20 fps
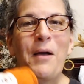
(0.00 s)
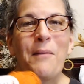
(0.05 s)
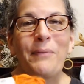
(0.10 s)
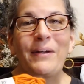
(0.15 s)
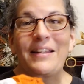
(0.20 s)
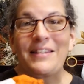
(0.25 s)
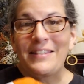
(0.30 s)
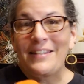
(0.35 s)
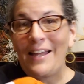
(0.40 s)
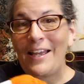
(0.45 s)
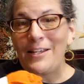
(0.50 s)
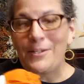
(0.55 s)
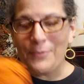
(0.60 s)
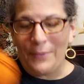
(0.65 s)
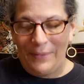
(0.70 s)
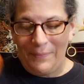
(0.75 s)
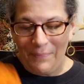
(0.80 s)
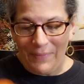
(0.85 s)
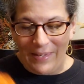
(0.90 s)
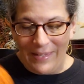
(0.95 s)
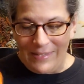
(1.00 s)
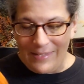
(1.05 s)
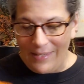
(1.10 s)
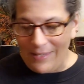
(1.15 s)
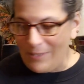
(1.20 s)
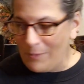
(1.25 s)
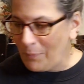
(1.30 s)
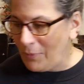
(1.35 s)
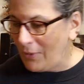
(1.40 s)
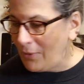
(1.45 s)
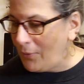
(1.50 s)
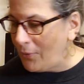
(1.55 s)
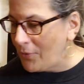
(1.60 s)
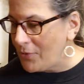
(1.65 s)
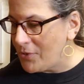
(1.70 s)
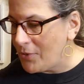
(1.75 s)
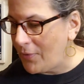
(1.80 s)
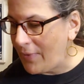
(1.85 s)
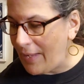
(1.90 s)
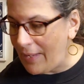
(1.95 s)
but it's a nice one. It's pretty cool.
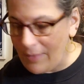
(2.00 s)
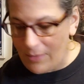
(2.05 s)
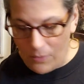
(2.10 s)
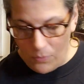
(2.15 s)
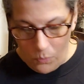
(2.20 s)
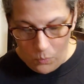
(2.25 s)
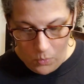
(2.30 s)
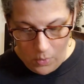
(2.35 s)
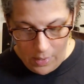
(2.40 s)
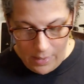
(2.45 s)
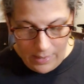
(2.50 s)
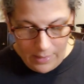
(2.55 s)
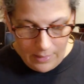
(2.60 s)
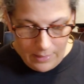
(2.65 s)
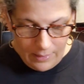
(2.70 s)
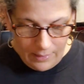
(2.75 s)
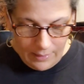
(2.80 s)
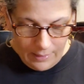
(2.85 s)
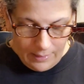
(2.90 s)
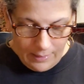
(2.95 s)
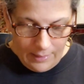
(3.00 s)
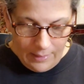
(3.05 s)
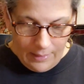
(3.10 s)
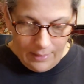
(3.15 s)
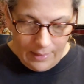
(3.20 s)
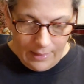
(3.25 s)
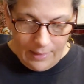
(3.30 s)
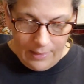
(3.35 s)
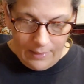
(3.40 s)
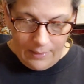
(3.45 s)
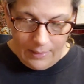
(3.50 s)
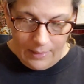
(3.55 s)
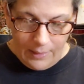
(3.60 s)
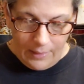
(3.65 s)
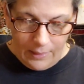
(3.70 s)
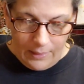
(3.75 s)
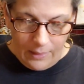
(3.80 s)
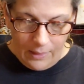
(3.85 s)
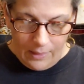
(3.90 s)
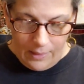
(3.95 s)
So that is one, and then
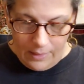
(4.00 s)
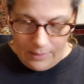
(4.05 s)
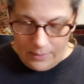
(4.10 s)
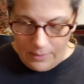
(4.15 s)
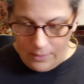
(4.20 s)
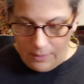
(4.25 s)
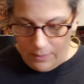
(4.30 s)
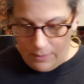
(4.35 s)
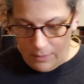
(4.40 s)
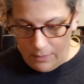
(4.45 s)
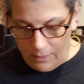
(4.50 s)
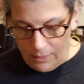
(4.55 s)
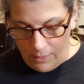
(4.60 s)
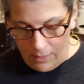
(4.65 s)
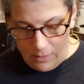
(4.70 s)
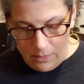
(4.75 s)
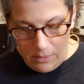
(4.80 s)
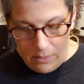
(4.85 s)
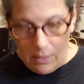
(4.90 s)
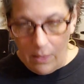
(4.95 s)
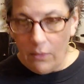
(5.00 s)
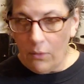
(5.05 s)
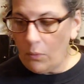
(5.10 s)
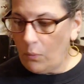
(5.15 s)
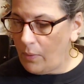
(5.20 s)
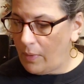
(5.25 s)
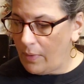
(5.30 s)
I got another